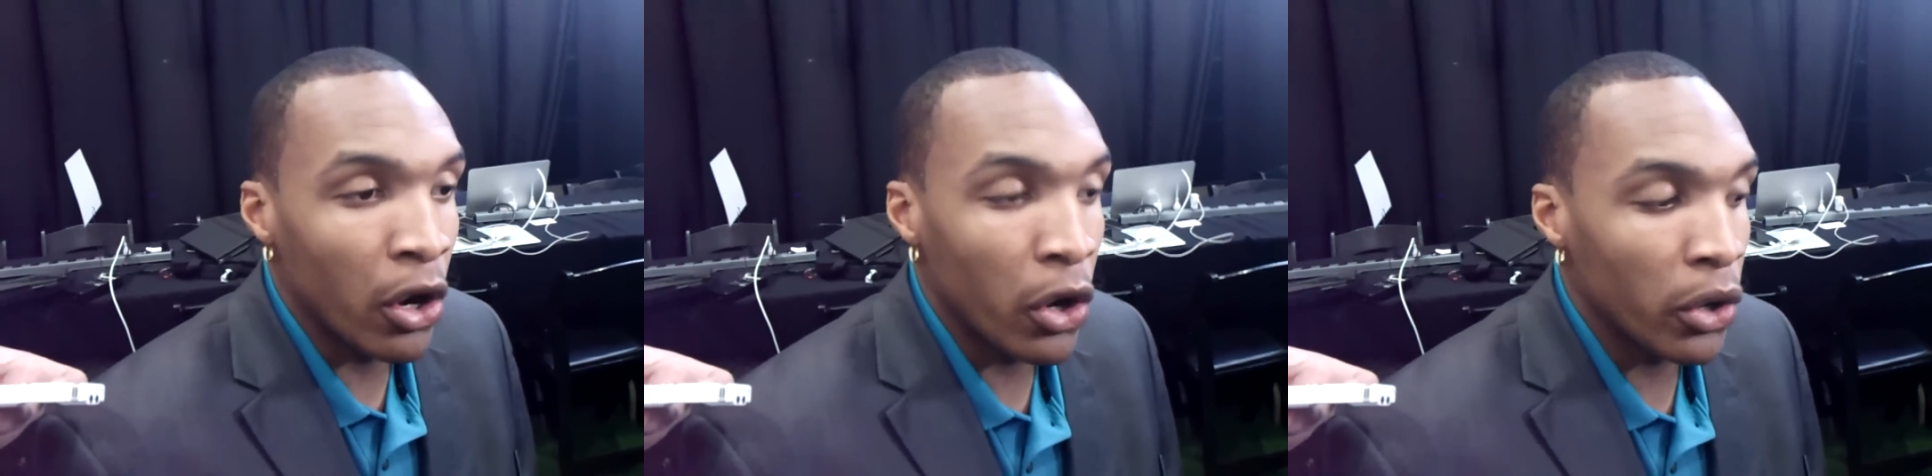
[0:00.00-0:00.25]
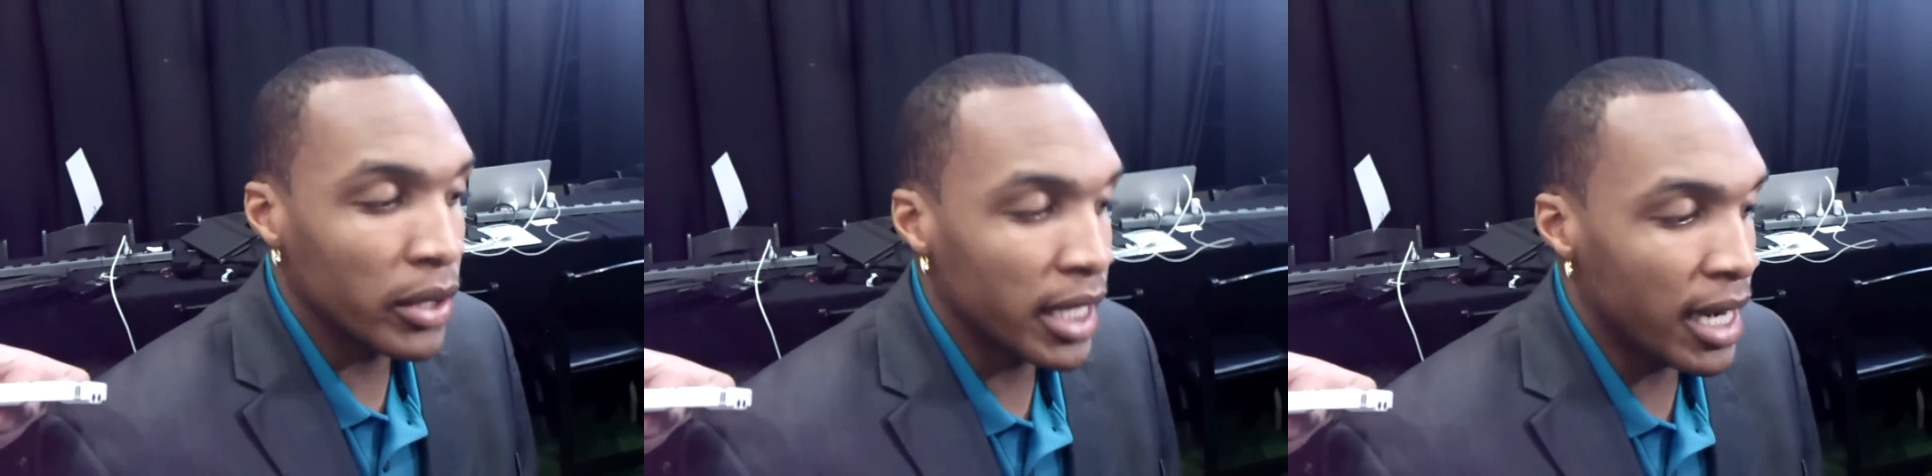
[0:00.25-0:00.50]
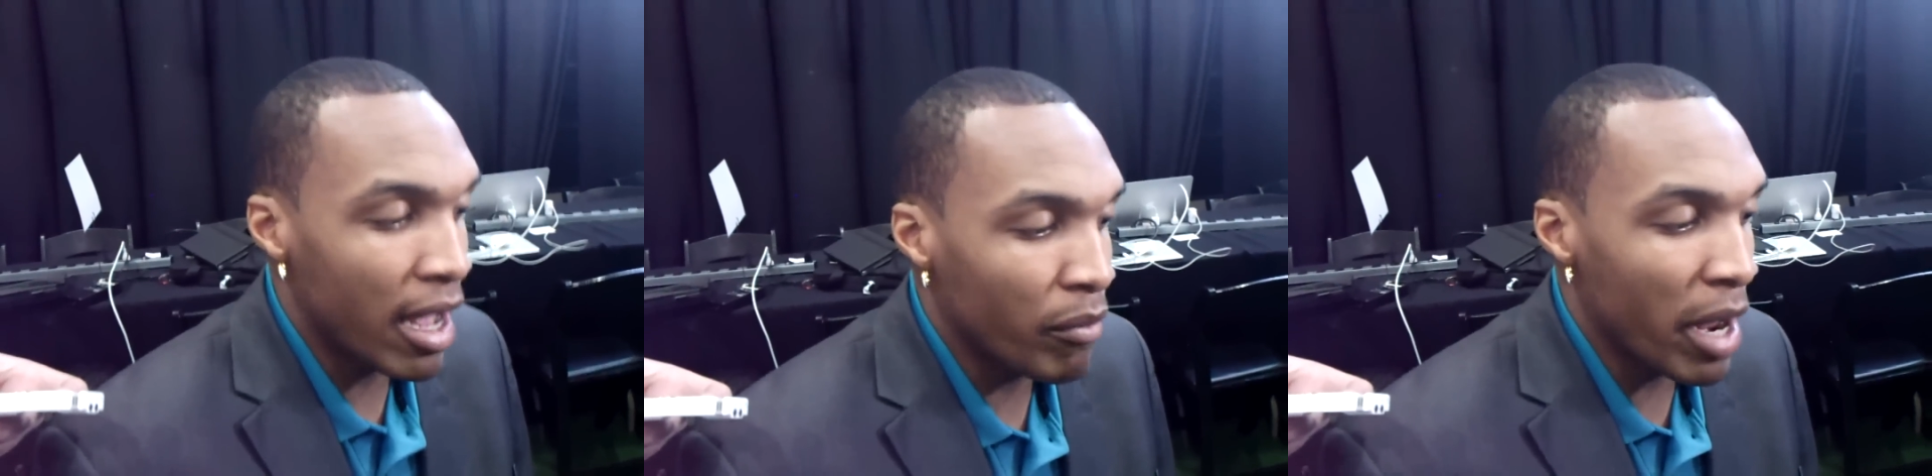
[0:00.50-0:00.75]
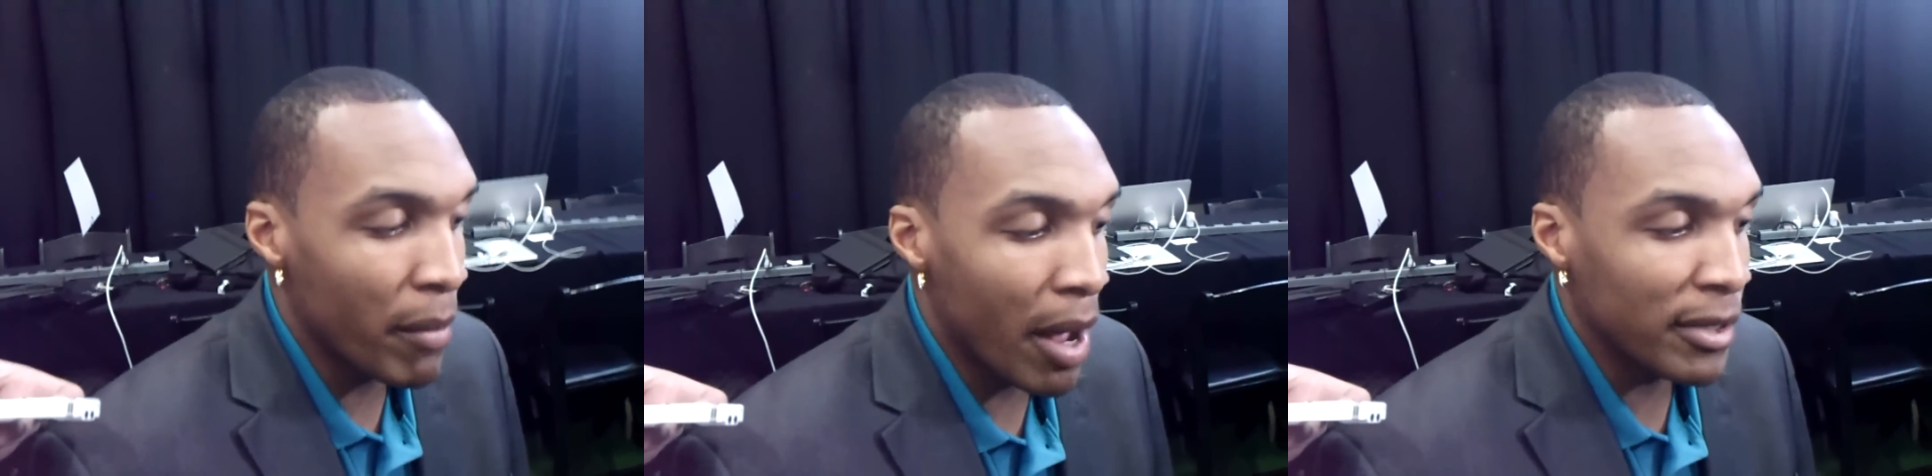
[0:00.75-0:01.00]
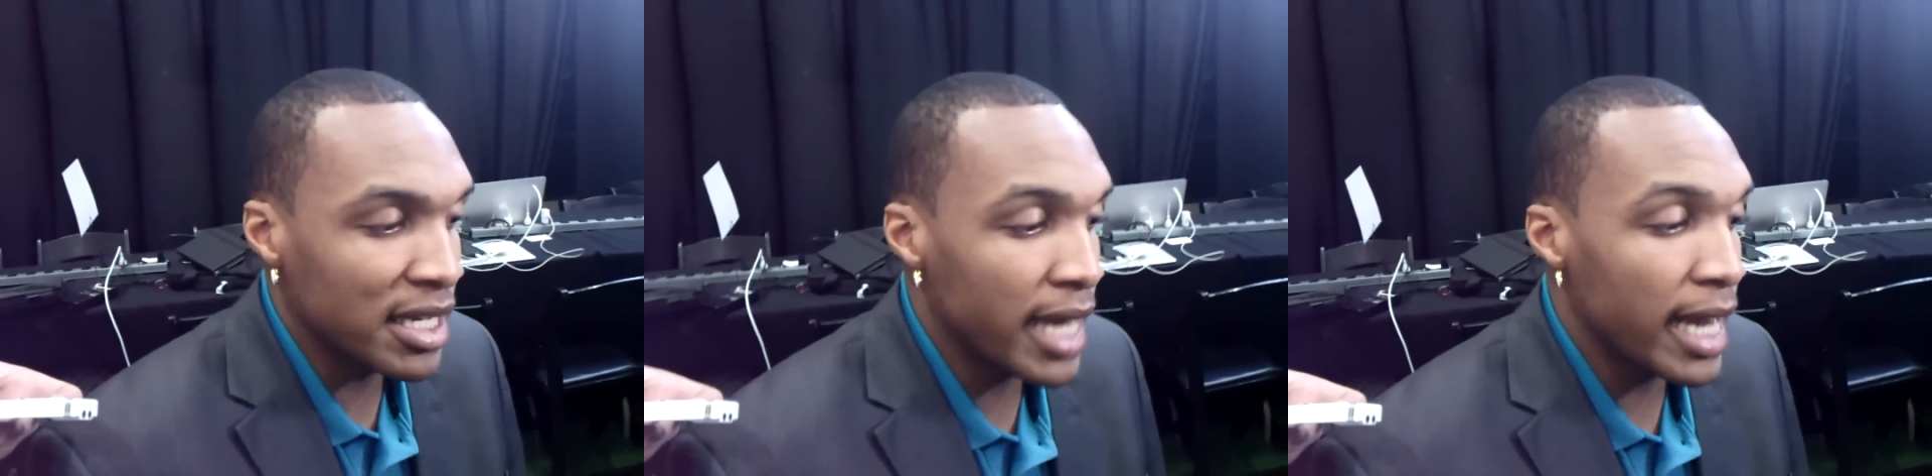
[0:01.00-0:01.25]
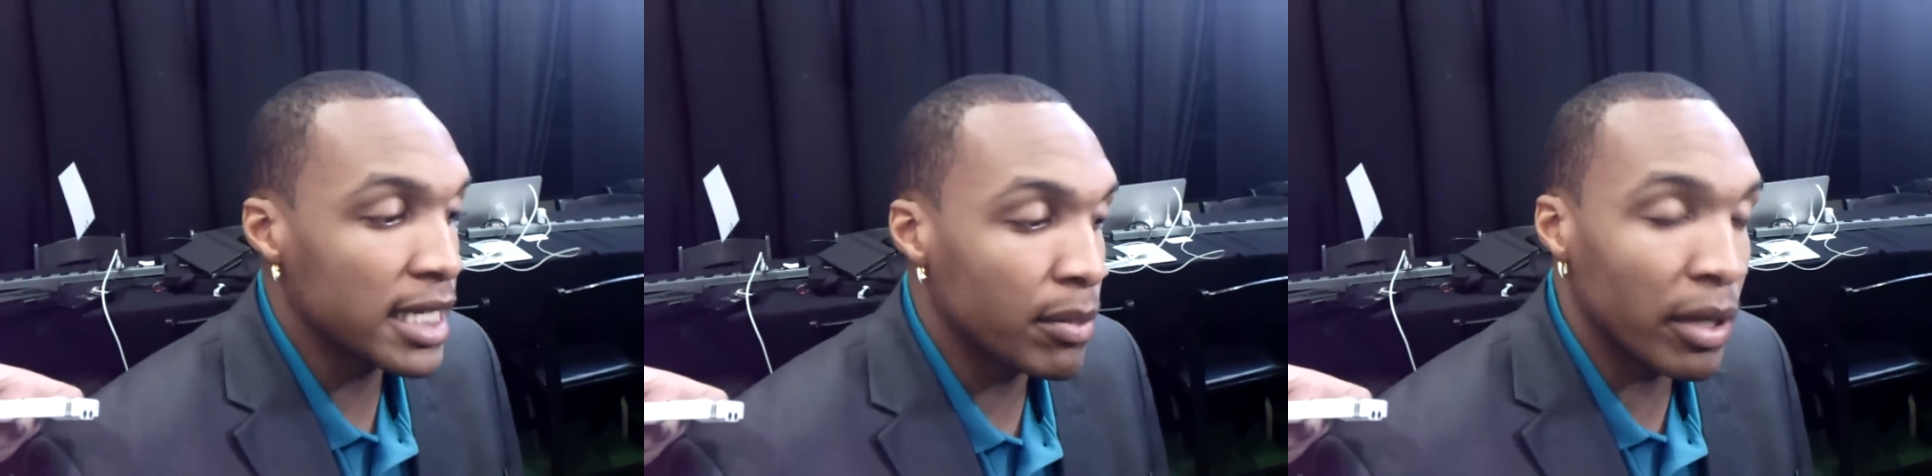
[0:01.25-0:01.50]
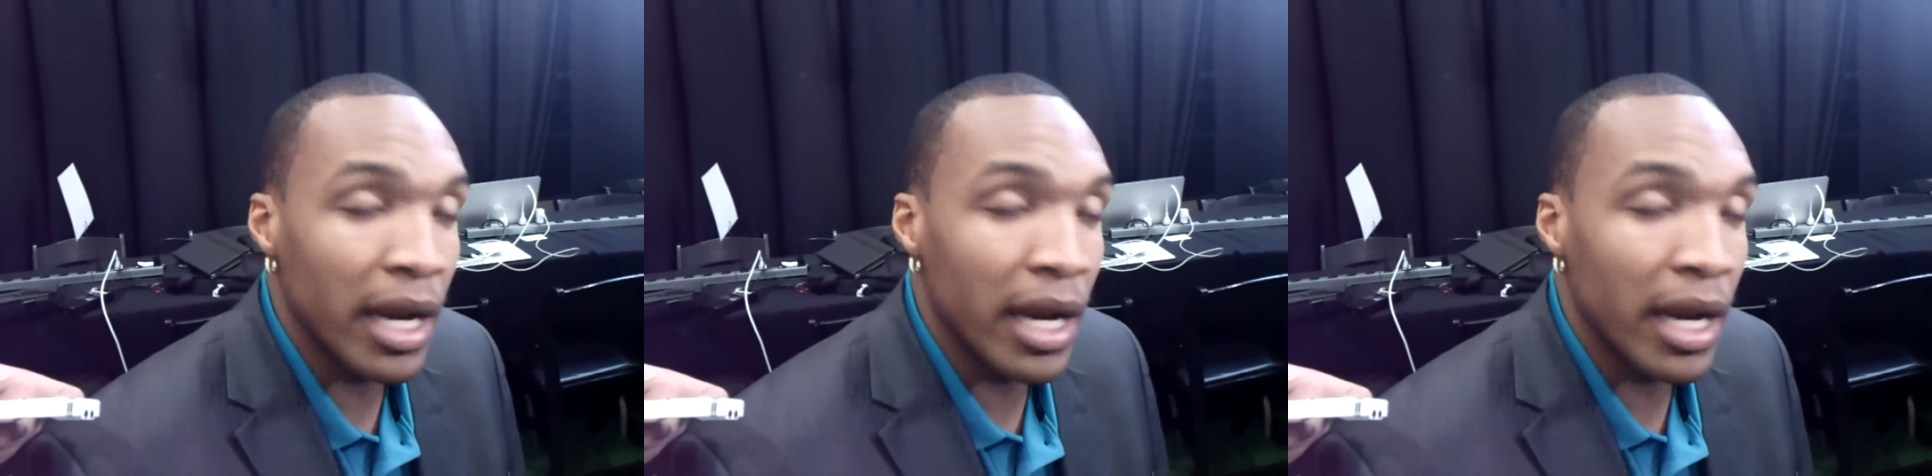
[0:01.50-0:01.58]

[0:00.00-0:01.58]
learned and I've made my mistakes,